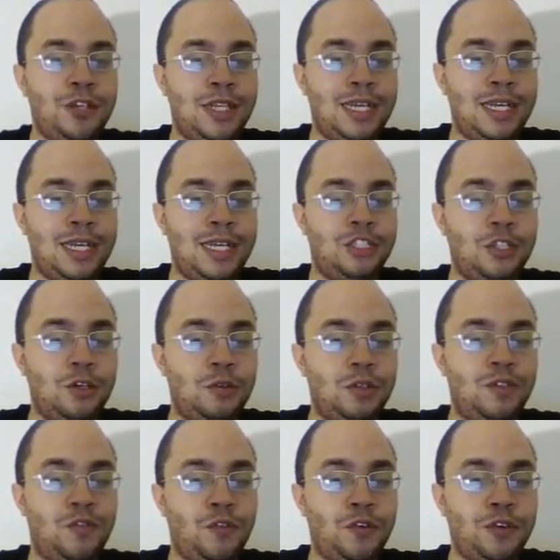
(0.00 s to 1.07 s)
line stone, the
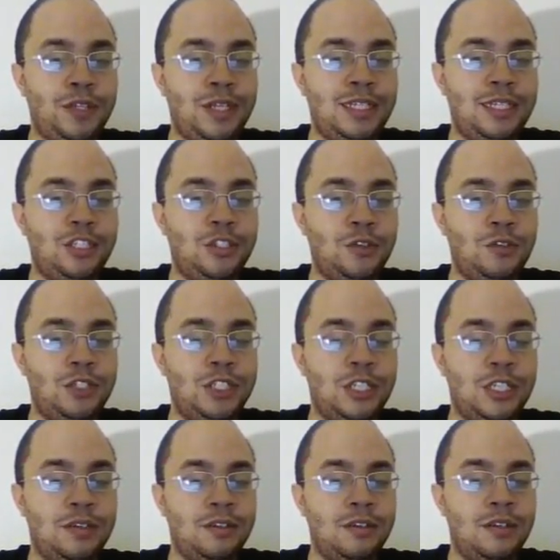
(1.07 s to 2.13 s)
fourth line stones,
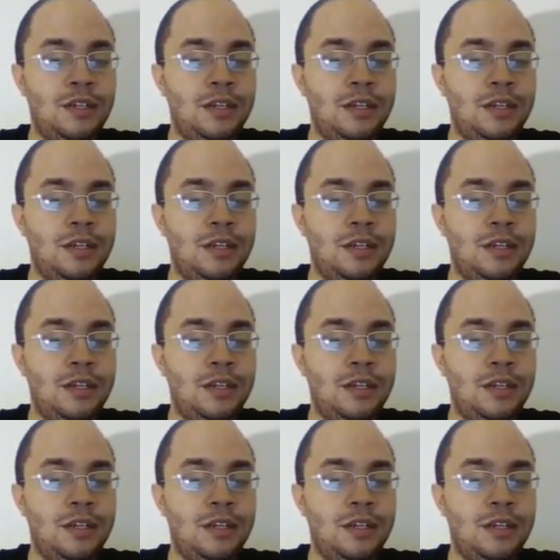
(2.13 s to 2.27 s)
their